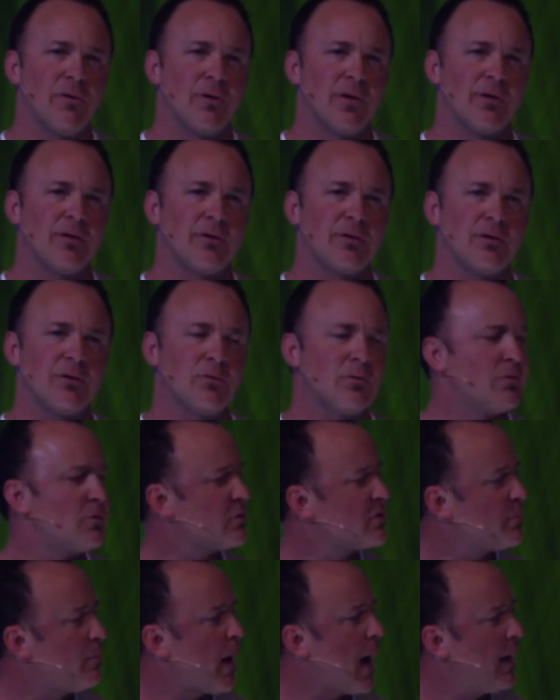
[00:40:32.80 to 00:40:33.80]
You're
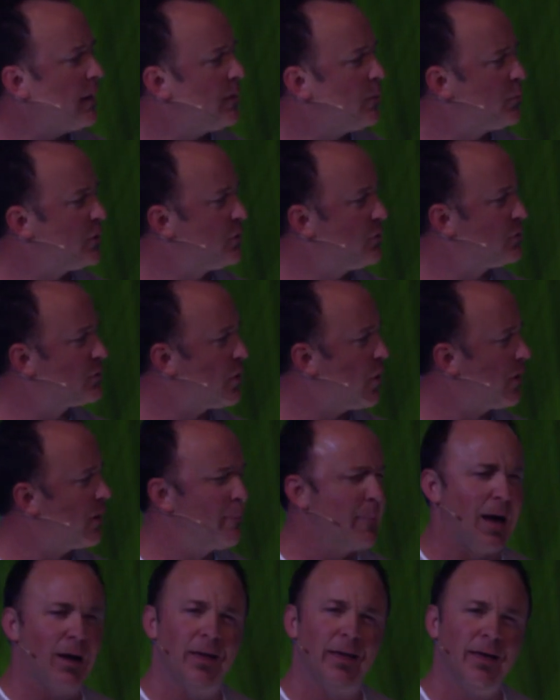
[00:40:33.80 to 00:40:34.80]
smiling when you're talking
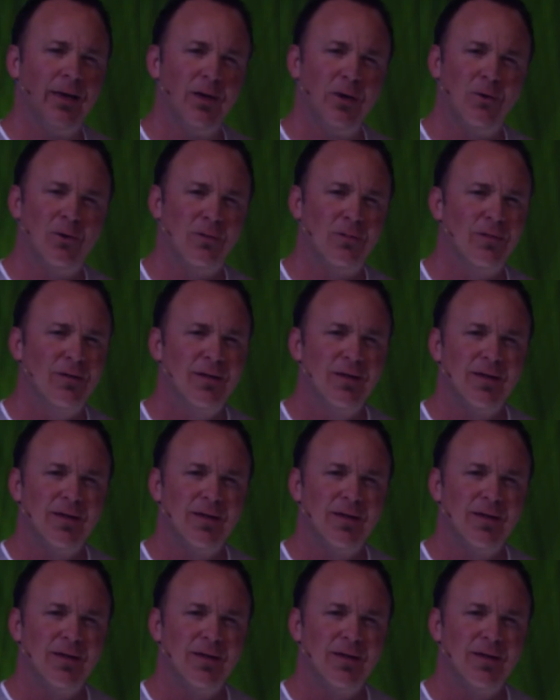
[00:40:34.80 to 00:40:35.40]
about hell.